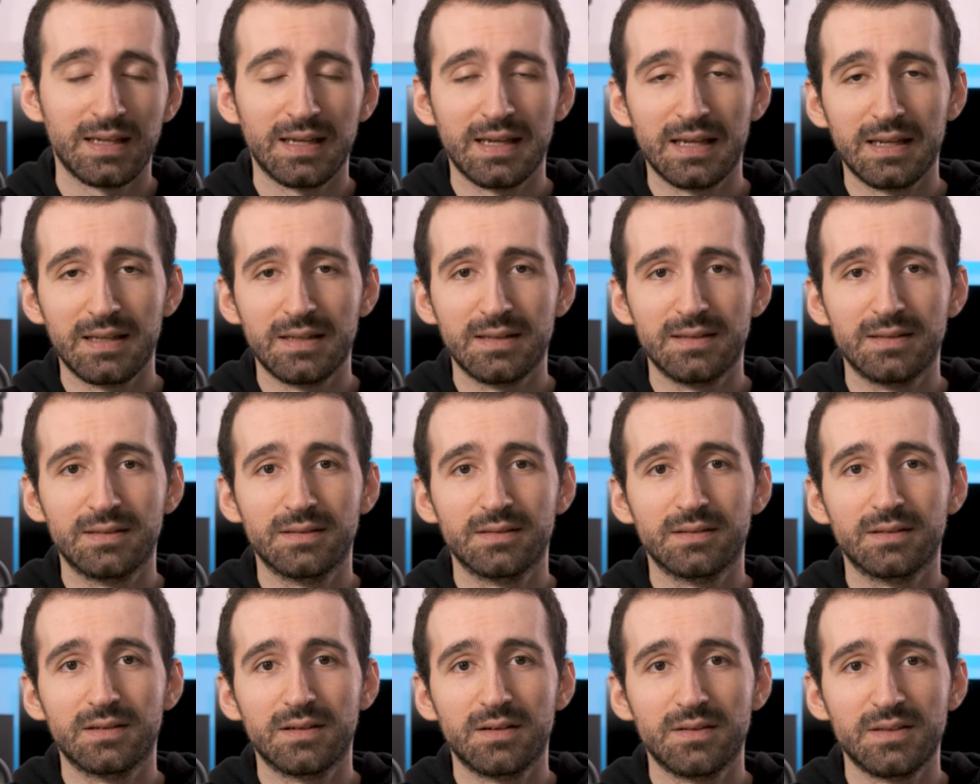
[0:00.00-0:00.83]

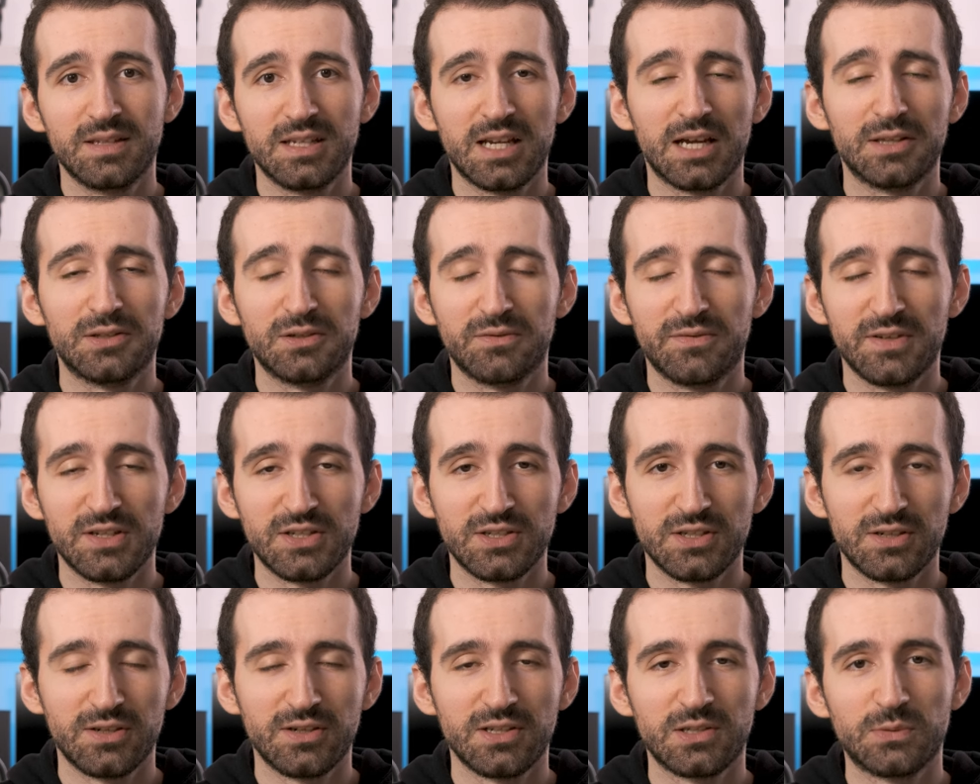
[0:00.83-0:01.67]
and uh, the other
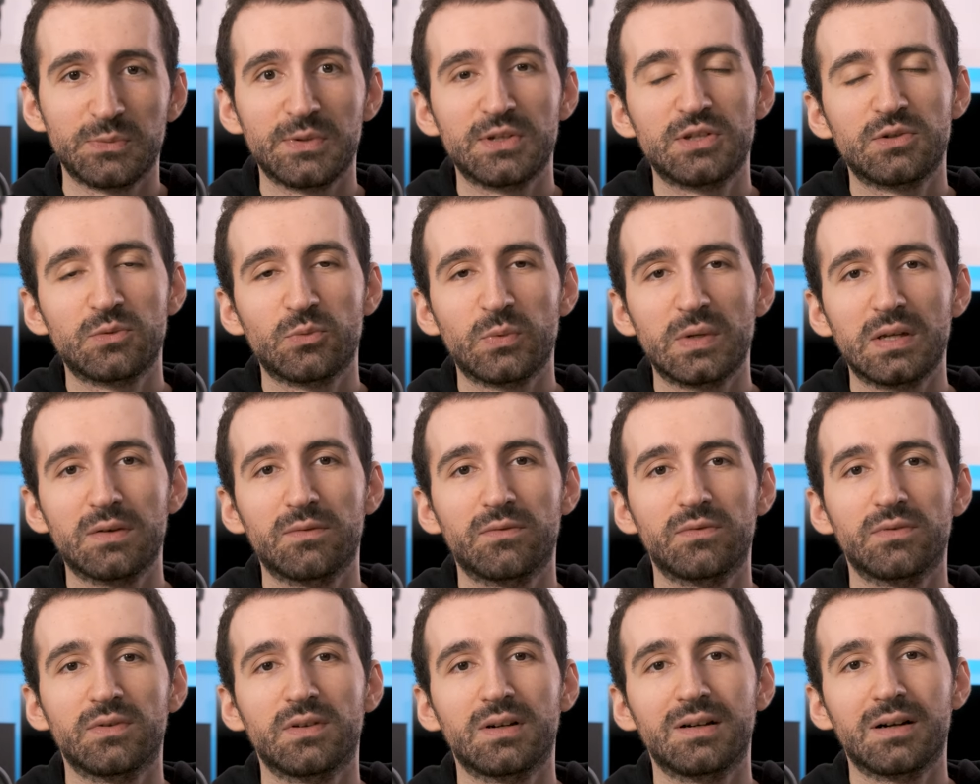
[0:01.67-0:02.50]
features which
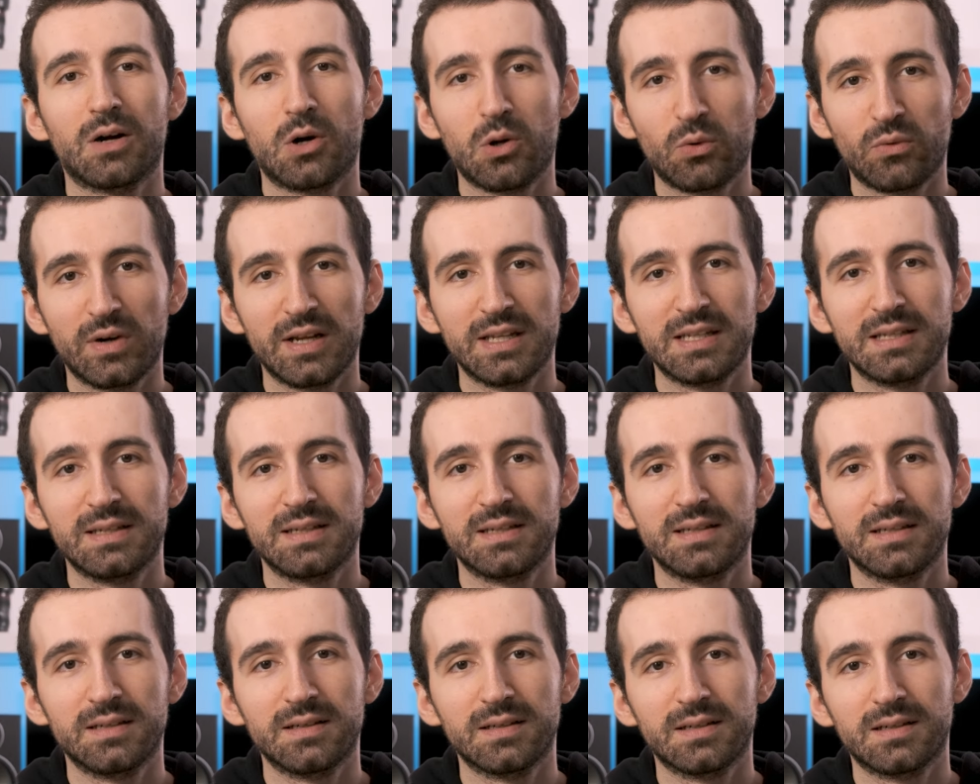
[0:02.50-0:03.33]
we've uh,
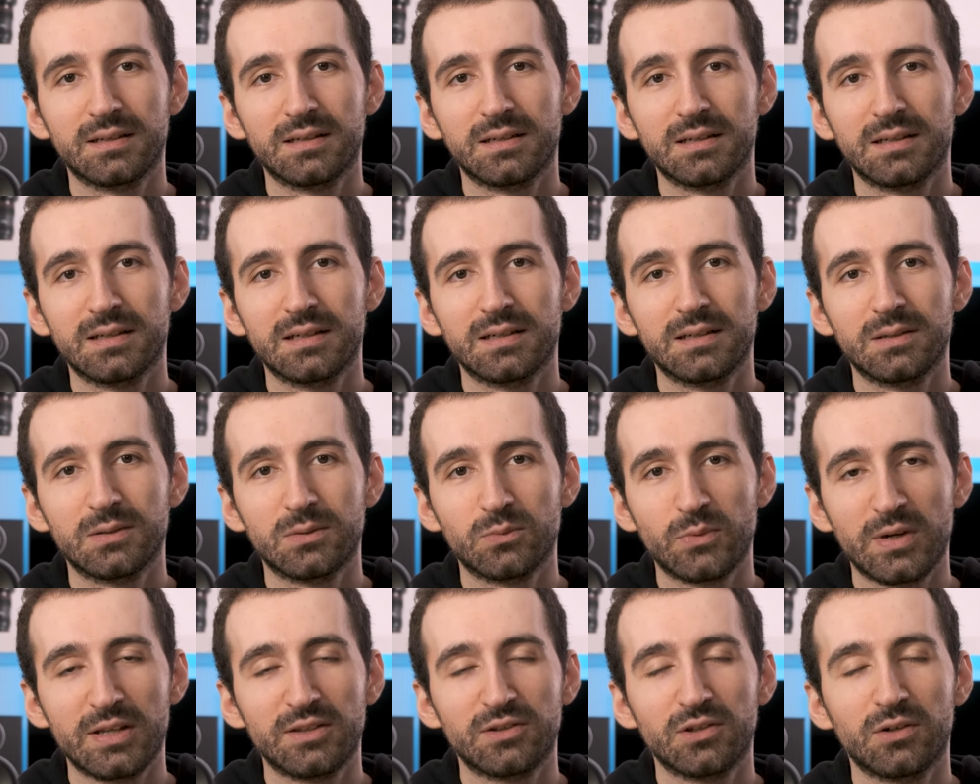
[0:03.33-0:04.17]
already uh,
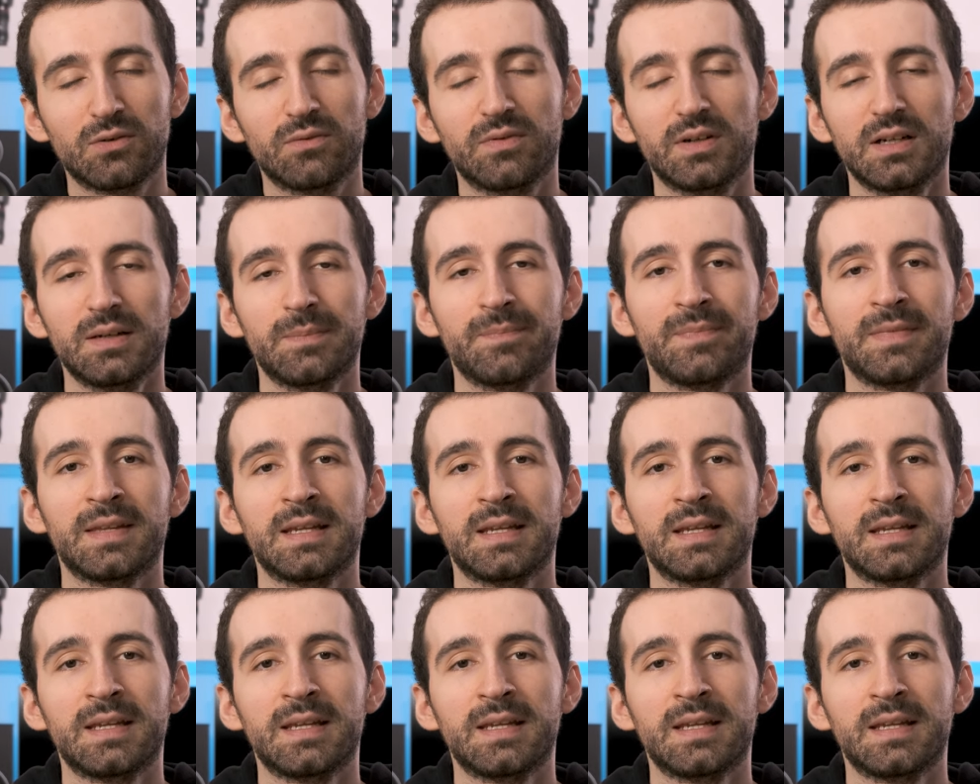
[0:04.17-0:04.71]
went over.